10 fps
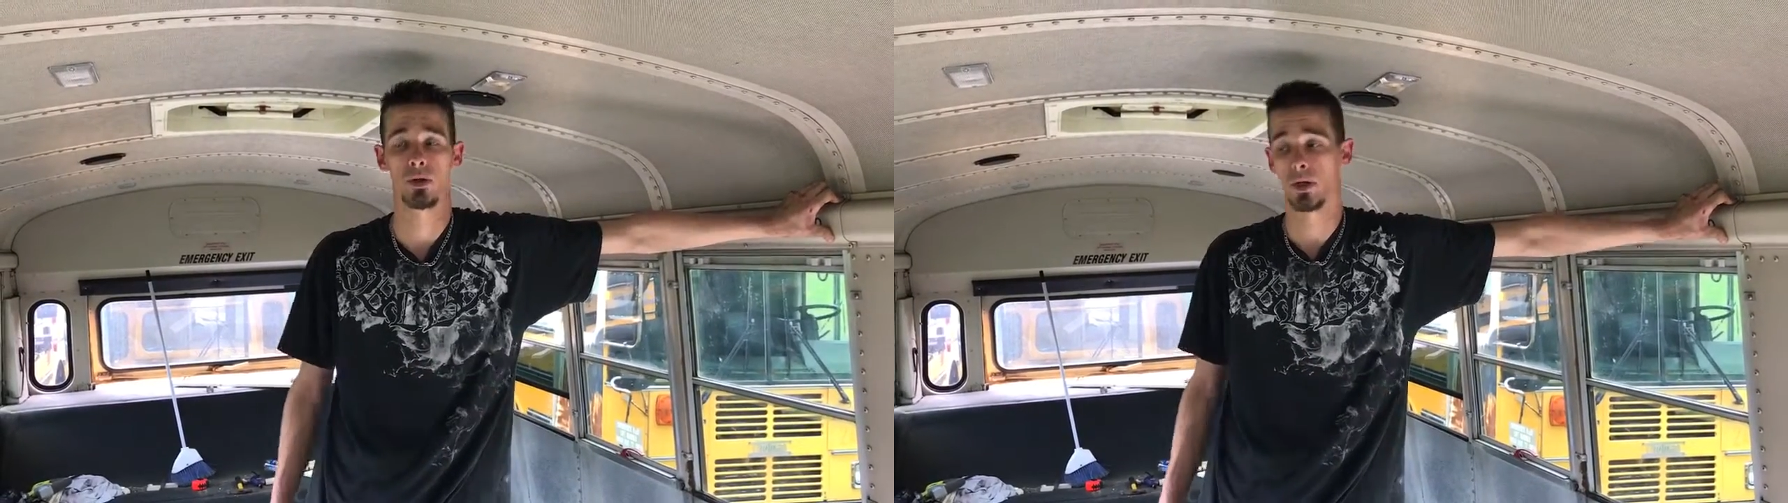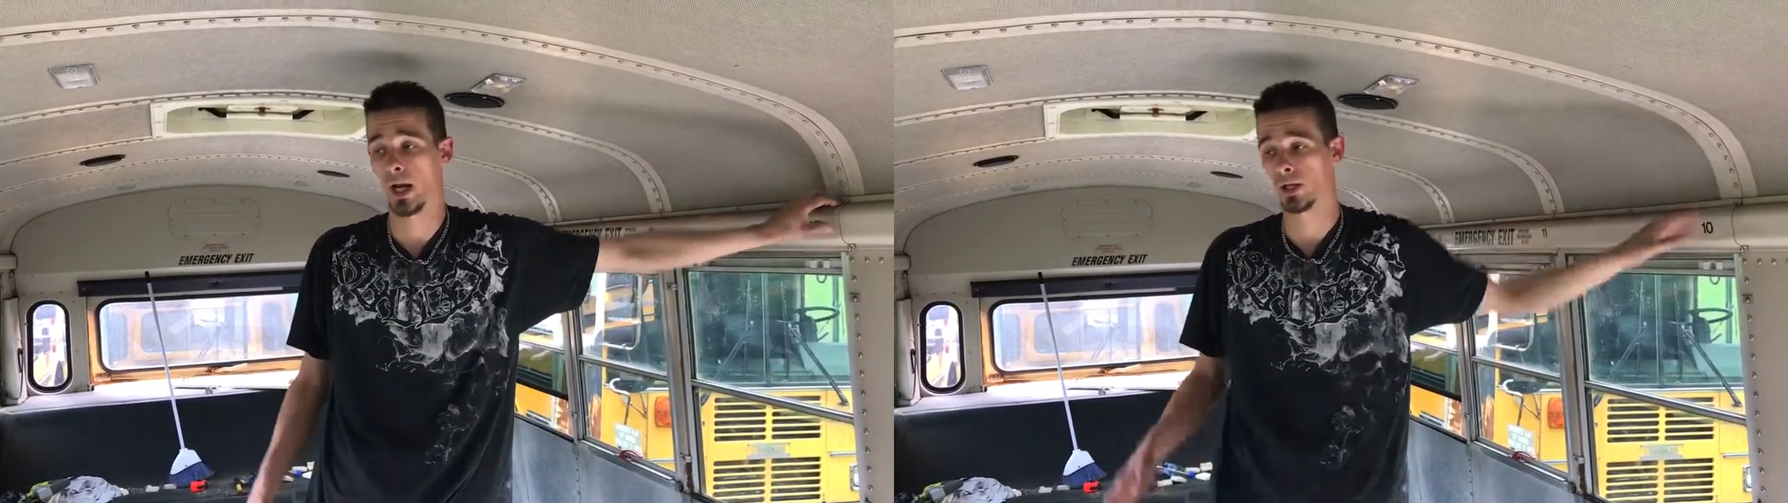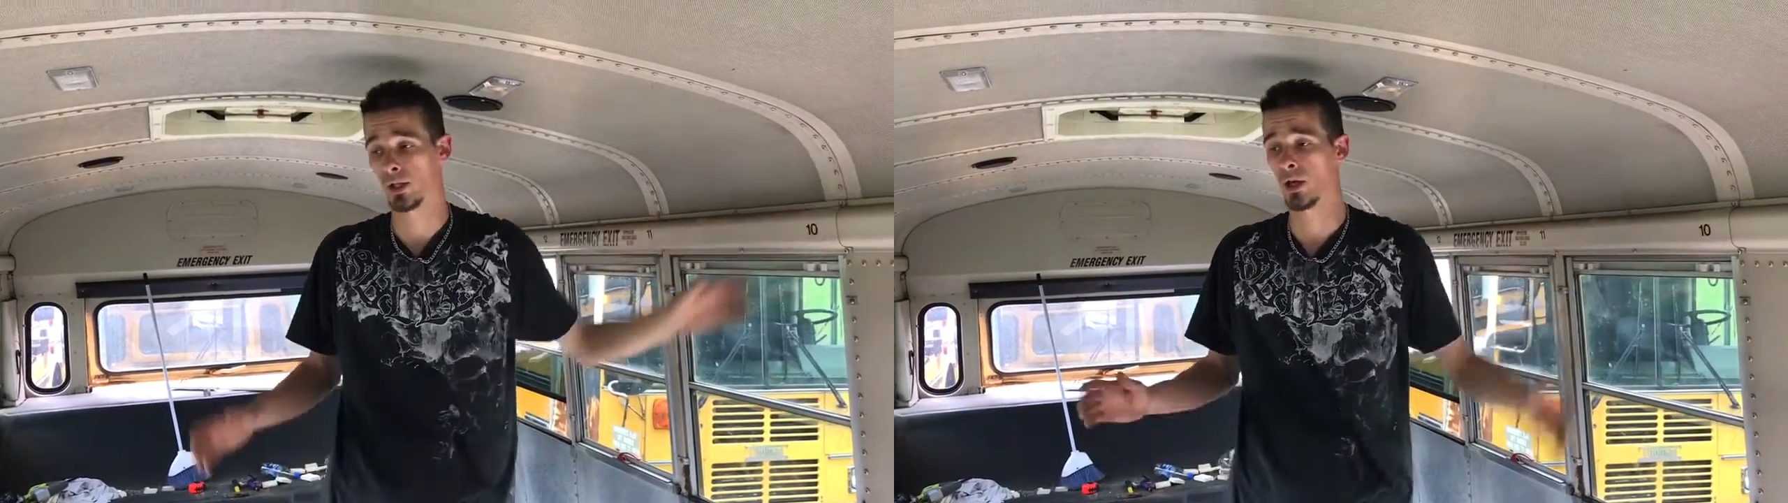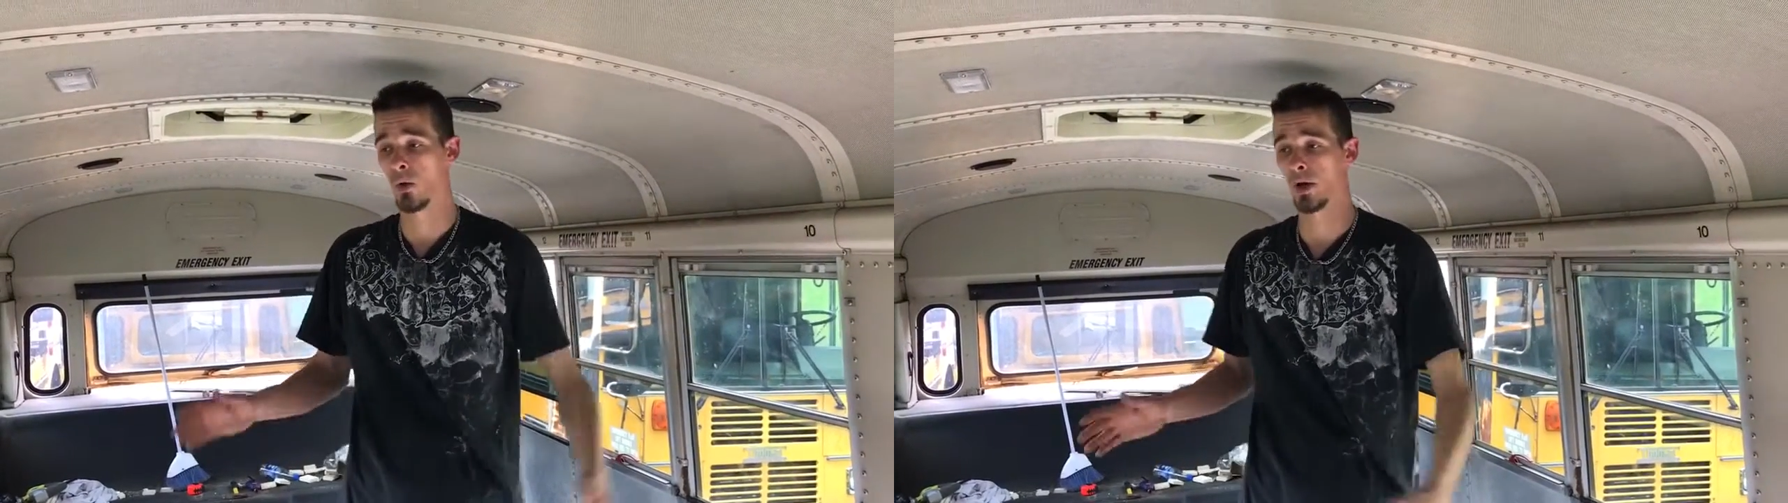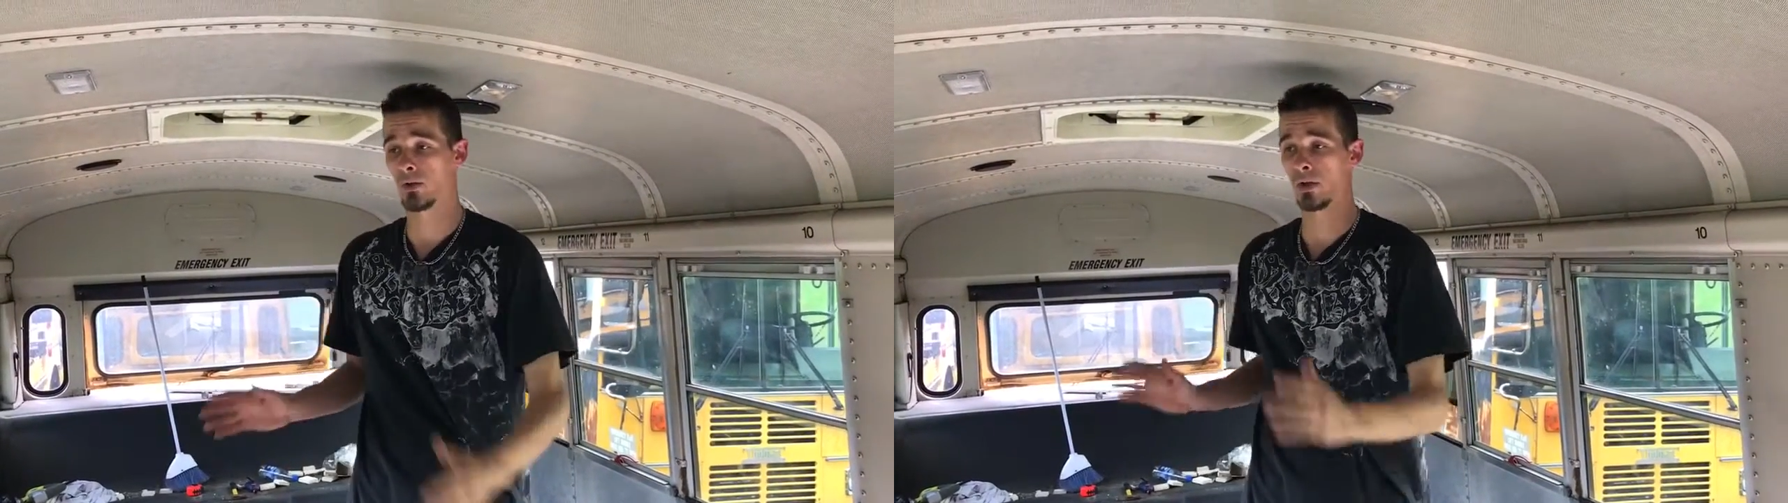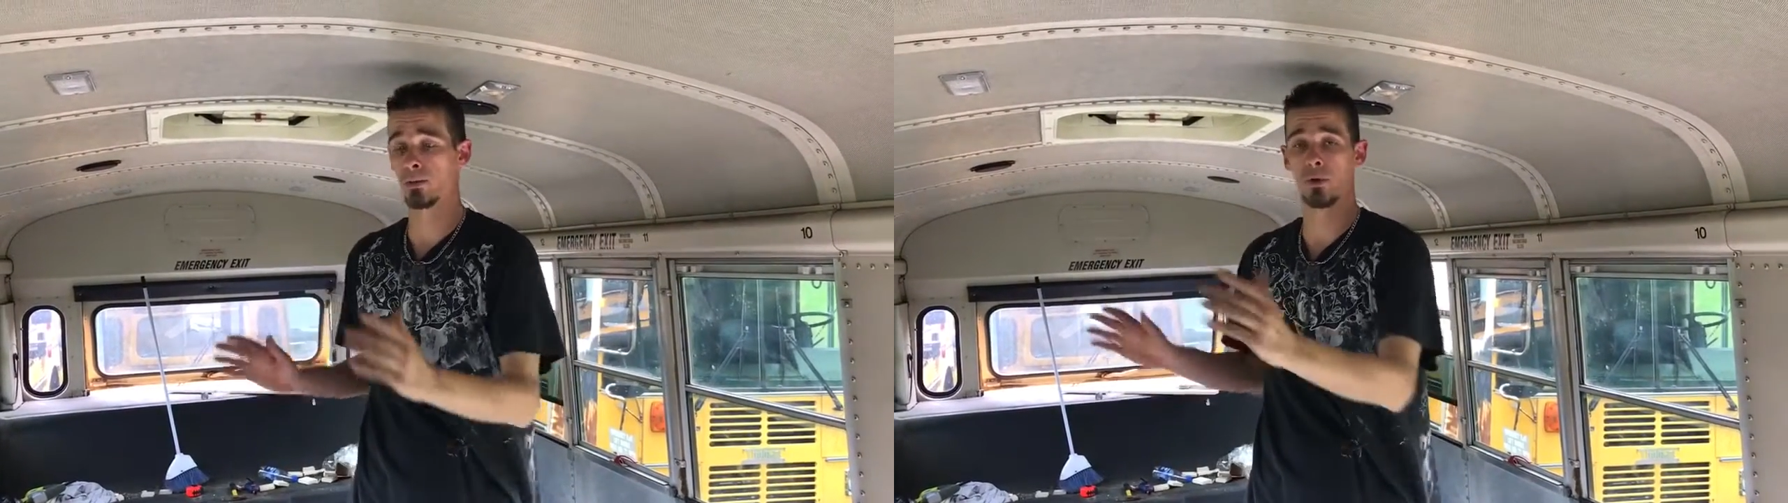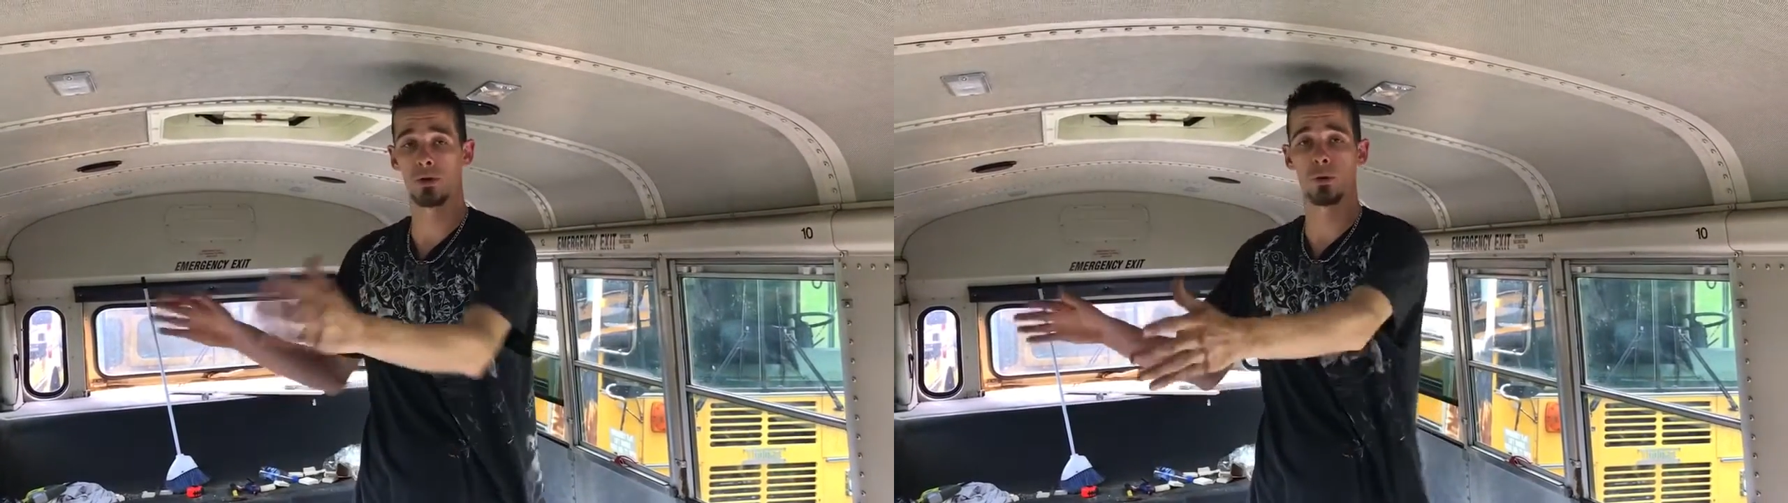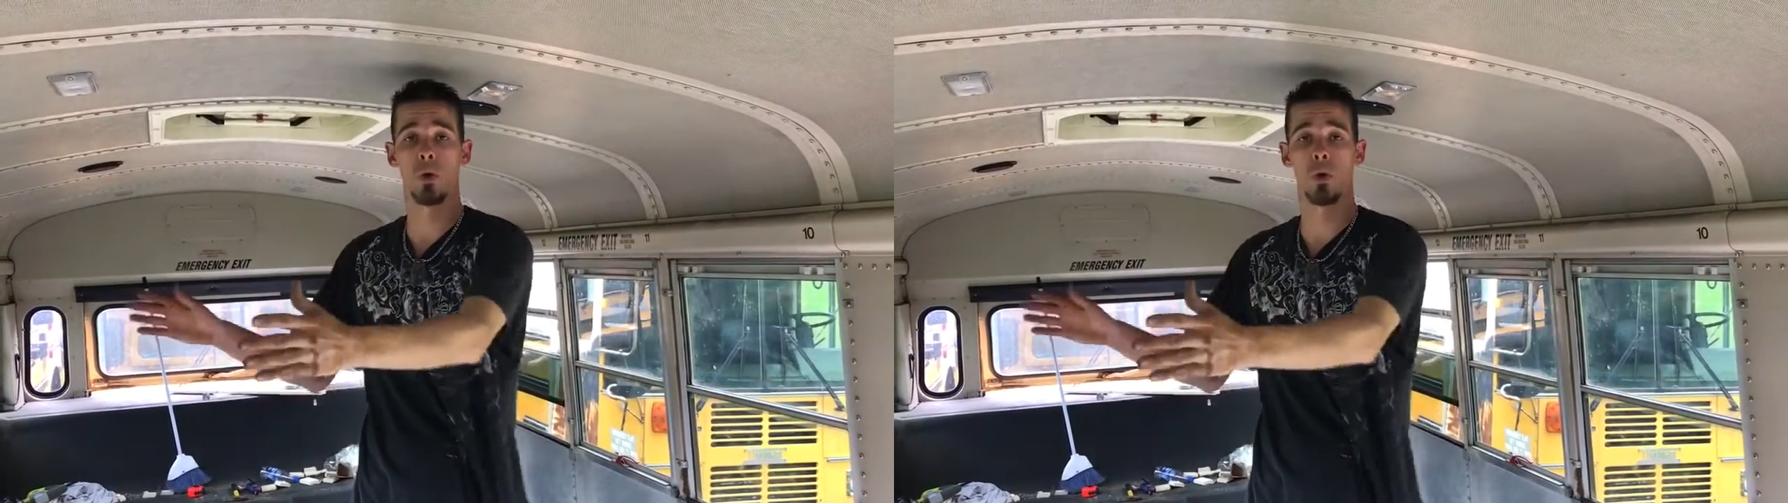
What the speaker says: You can actually go in and start putting your